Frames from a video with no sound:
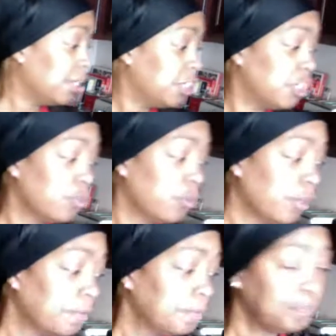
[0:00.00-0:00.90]

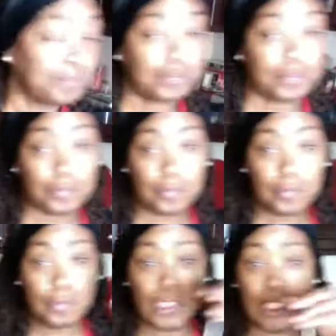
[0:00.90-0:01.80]
sure
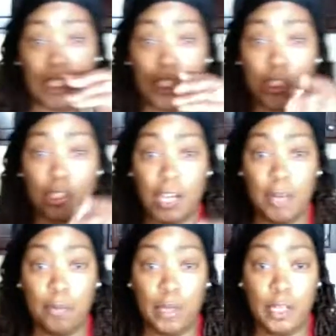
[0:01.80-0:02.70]
that you're
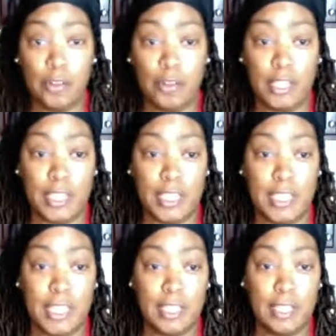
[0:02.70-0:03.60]
at
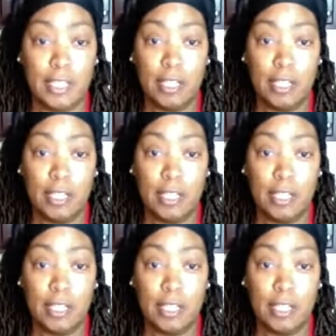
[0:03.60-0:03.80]
110.